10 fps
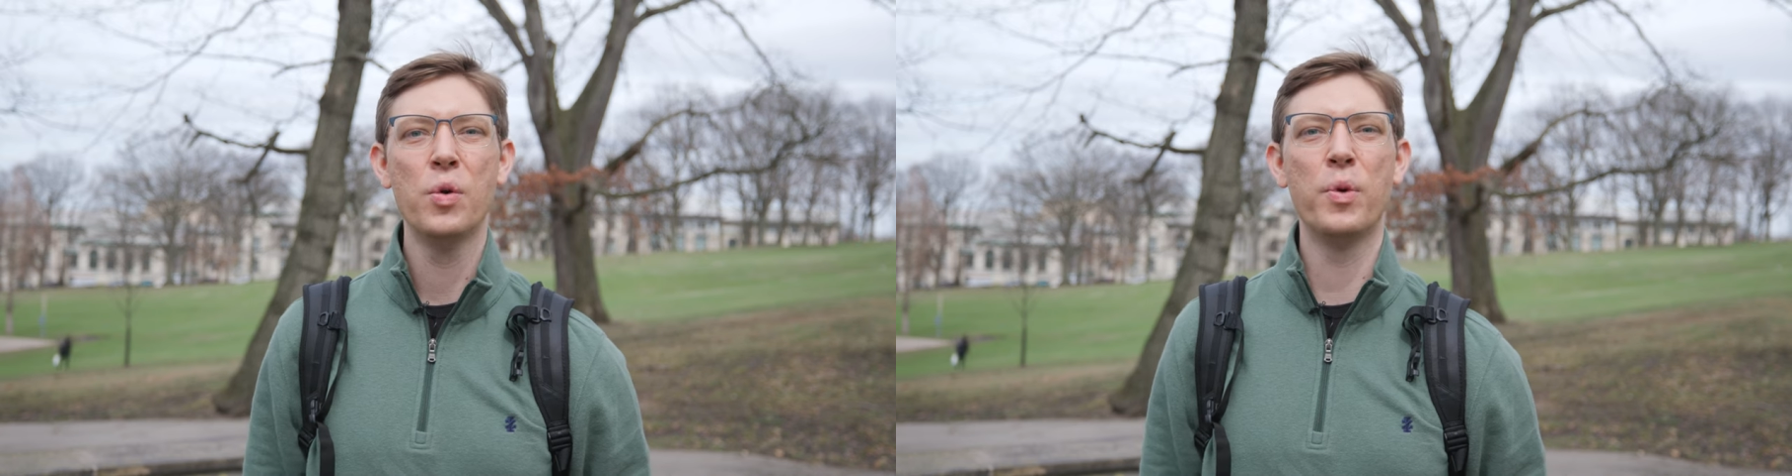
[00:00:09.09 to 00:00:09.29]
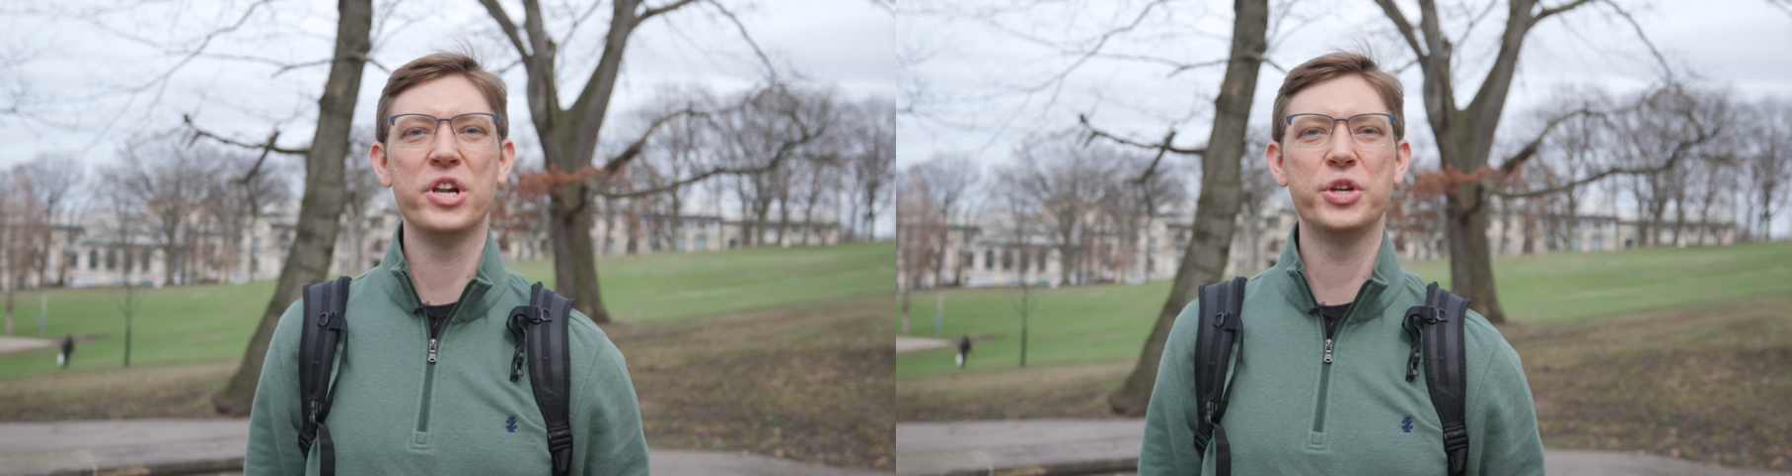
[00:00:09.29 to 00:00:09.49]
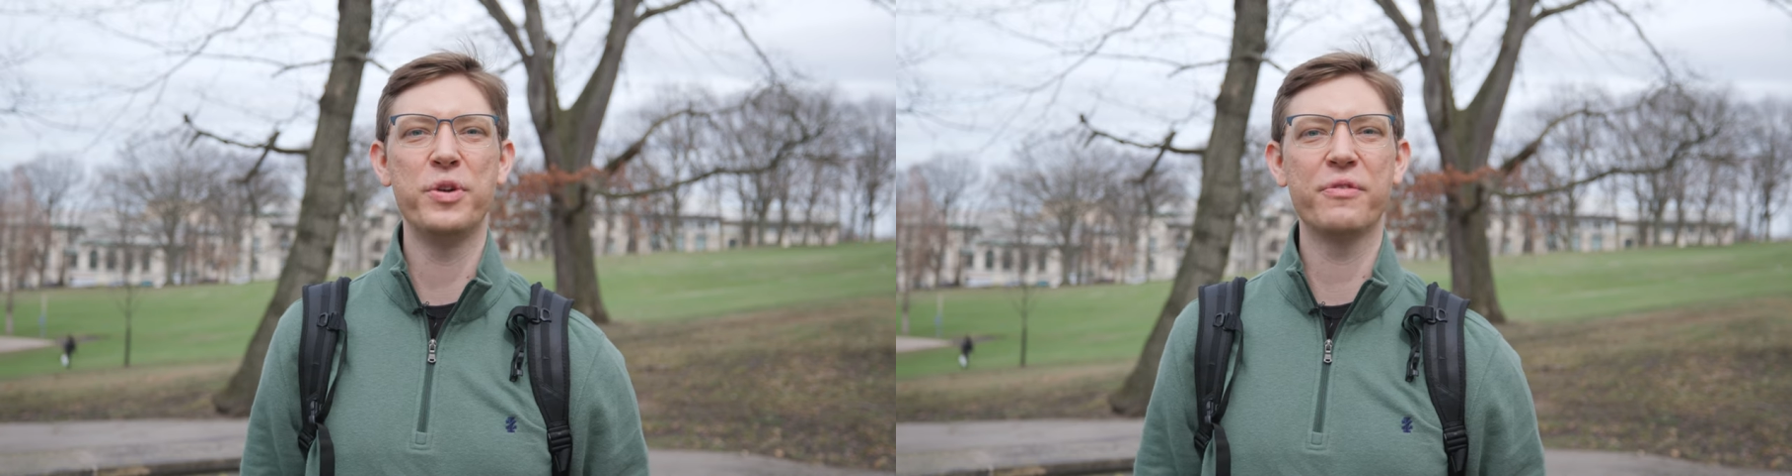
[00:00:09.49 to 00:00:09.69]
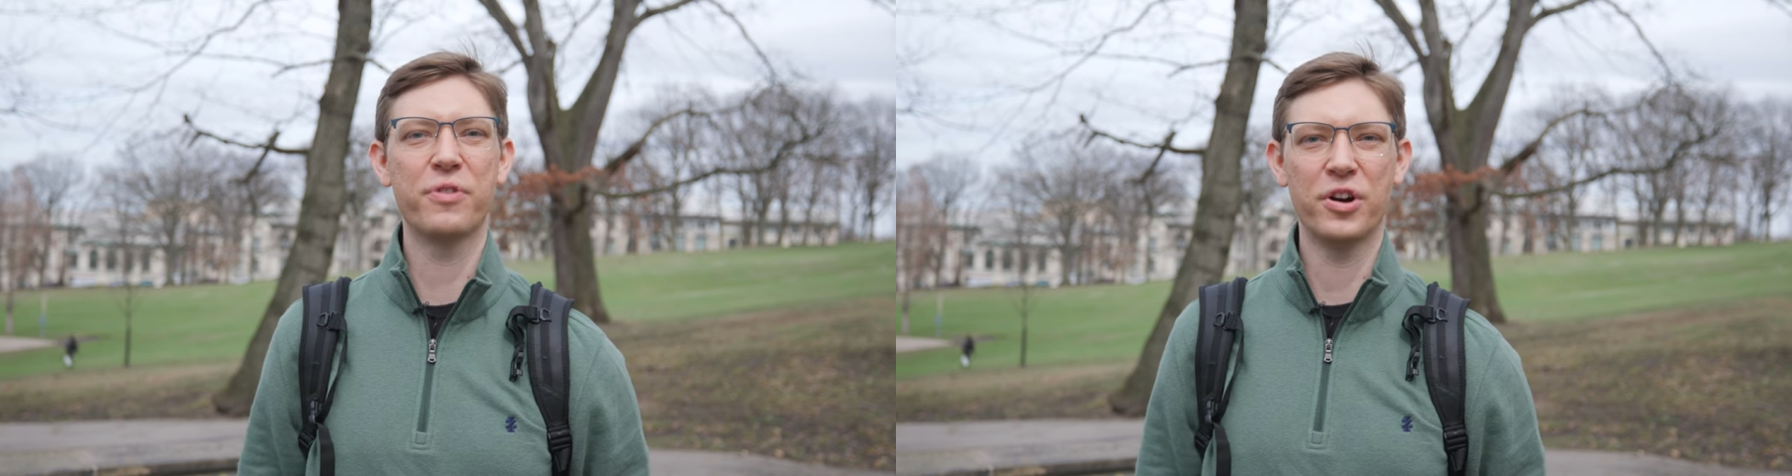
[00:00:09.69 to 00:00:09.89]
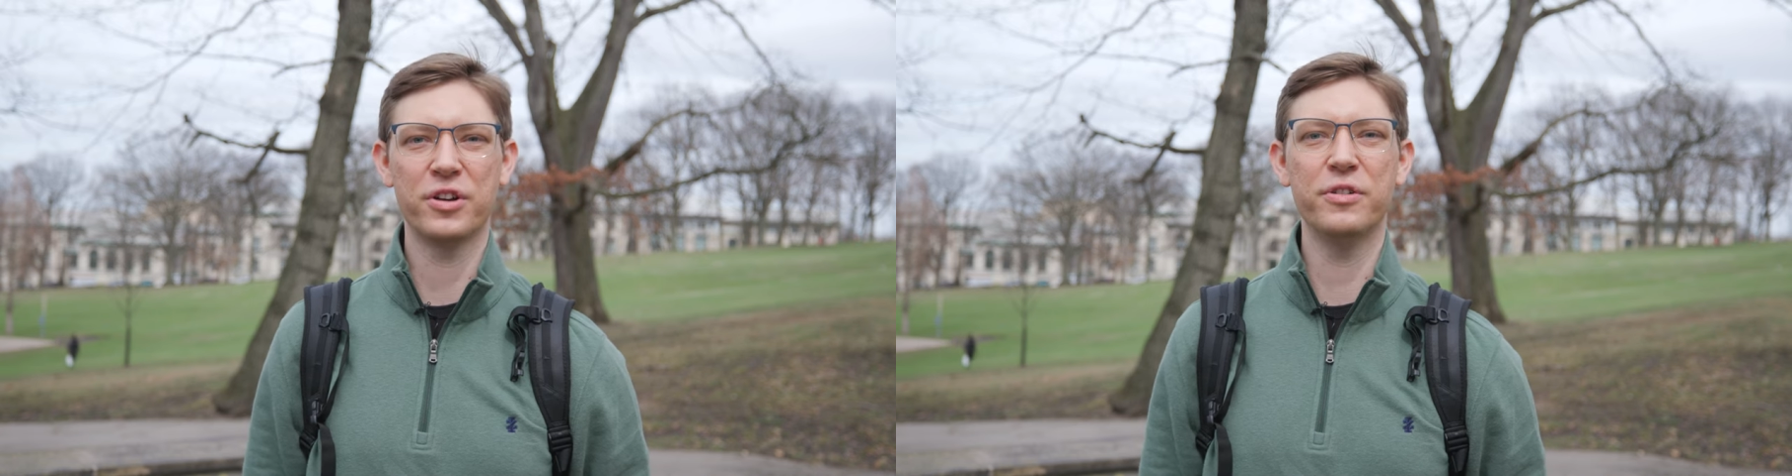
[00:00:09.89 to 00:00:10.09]
when shooting
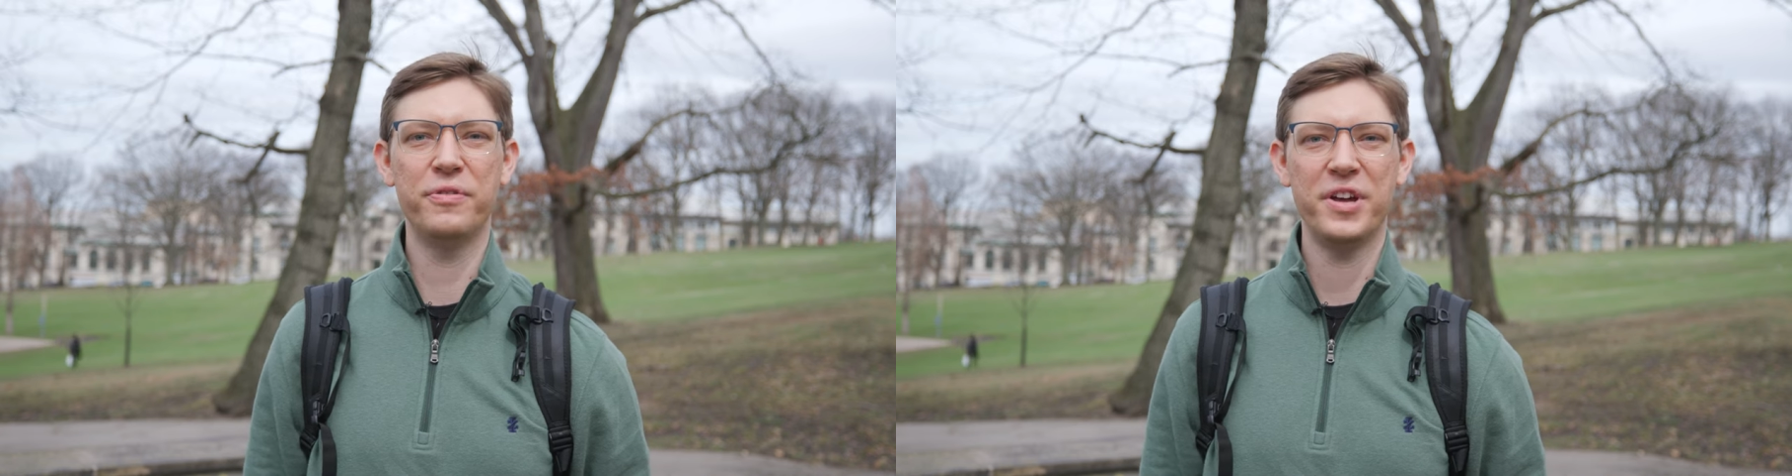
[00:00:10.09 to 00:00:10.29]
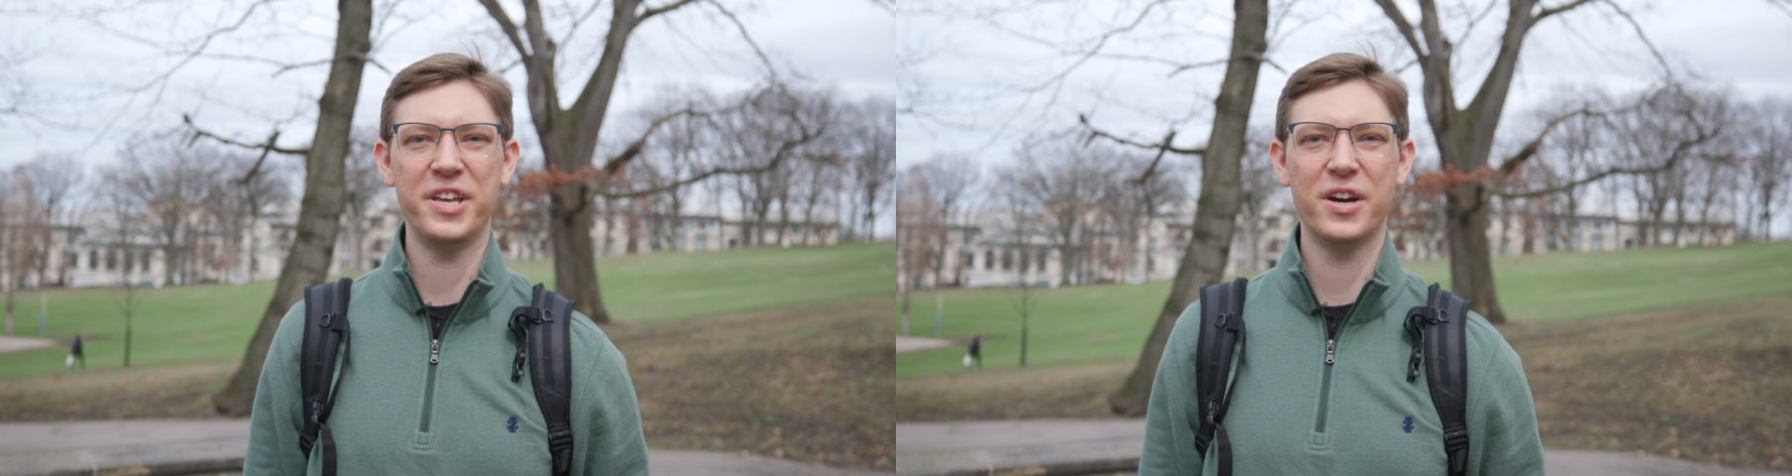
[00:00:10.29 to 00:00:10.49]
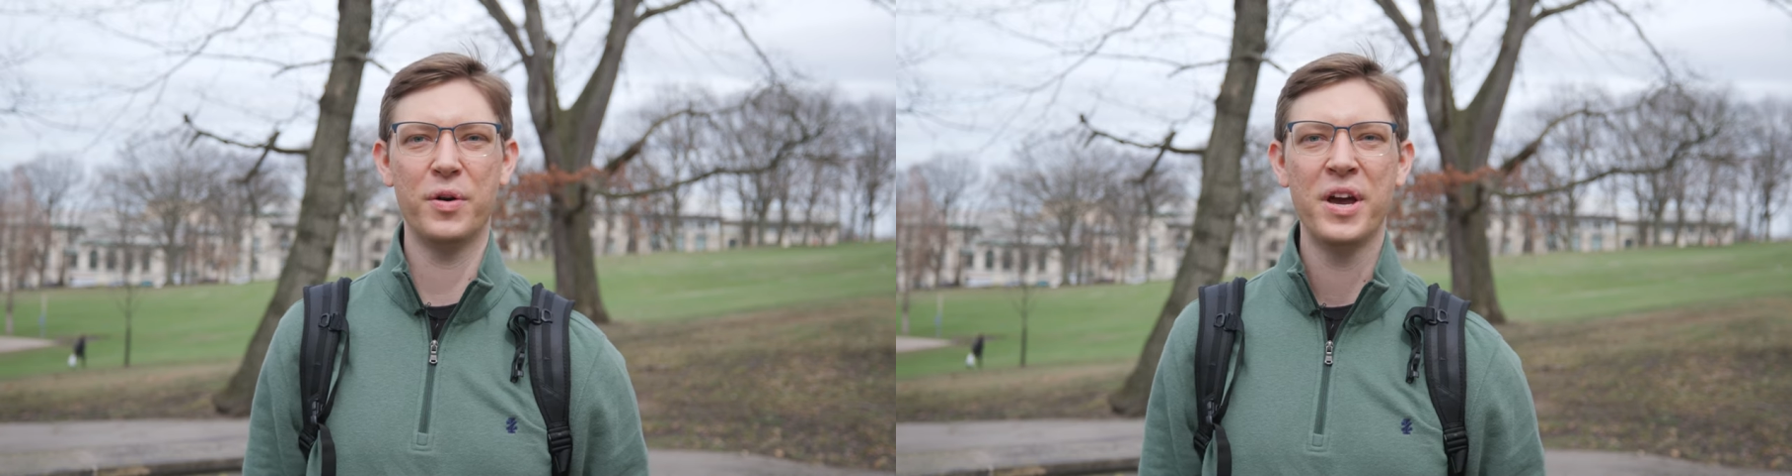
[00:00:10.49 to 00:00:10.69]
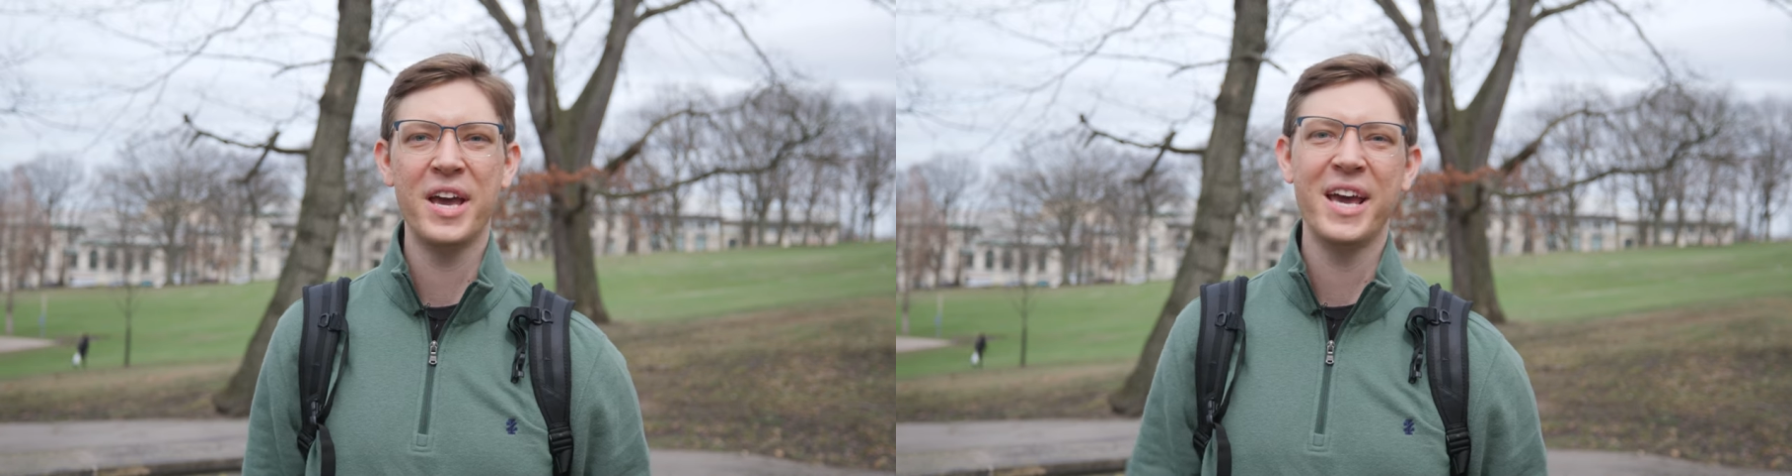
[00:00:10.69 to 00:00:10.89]
vertical video.